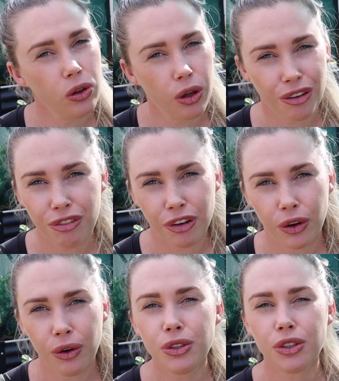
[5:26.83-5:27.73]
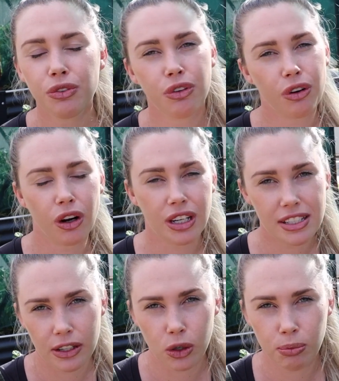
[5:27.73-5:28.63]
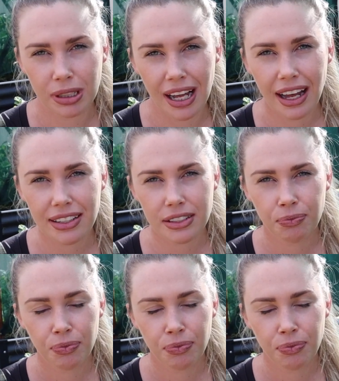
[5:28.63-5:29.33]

lot of food on a single plant,